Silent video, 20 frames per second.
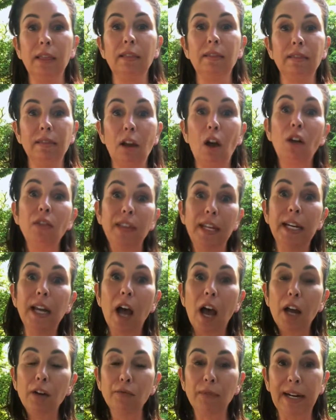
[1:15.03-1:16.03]
on the
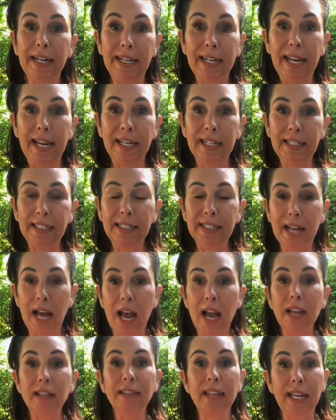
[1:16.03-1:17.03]
non-radiated
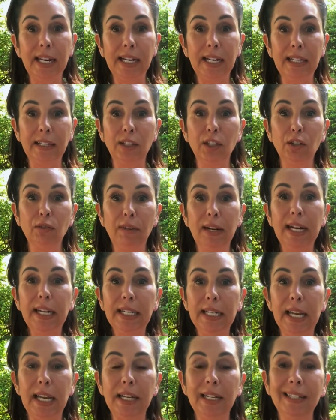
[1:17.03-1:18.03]
side than it is the
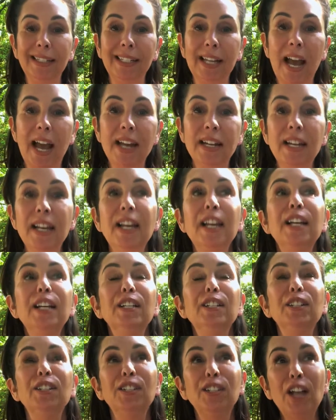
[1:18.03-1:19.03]
radiated side.
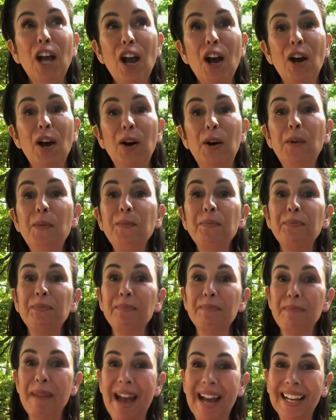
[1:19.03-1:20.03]
So
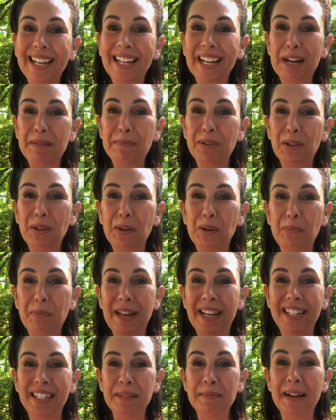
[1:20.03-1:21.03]
backing up a little
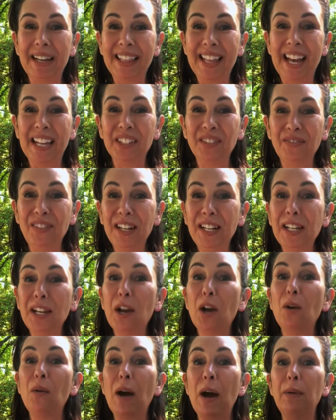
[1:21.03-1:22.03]
bit to my last
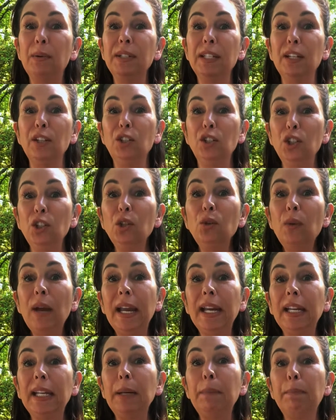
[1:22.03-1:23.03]
video, I was at
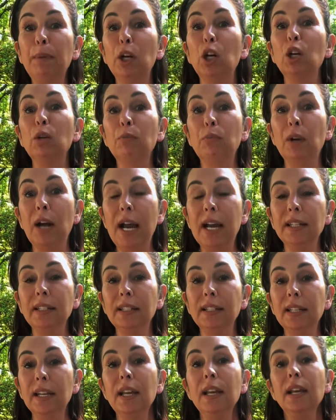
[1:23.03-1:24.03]
280 per breast.
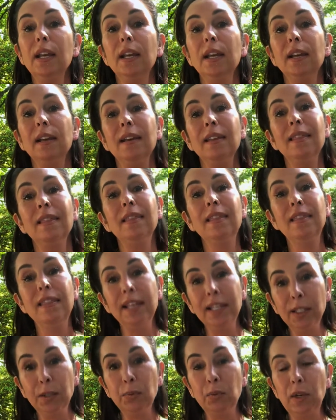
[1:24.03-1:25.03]

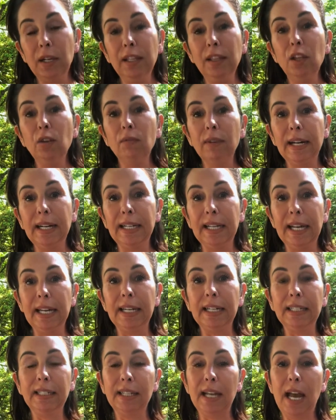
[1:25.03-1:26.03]
This one, the
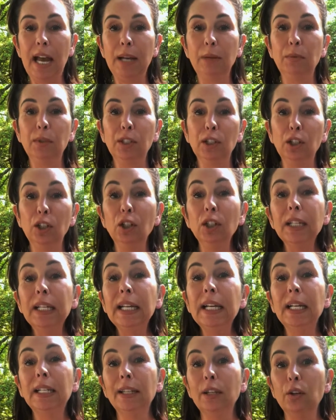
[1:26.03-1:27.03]
radiated side, was looking
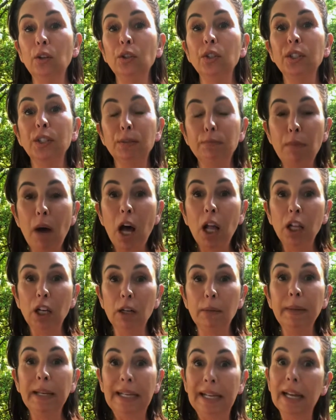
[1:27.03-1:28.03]
a little smaller
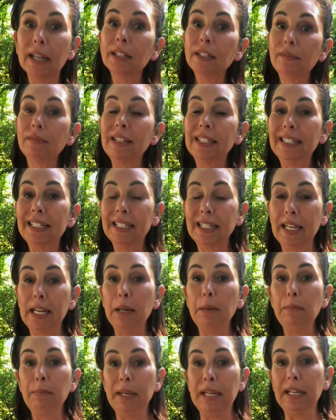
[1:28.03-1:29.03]
because of the skin
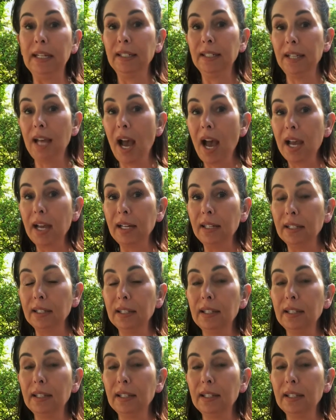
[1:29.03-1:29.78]
being tight.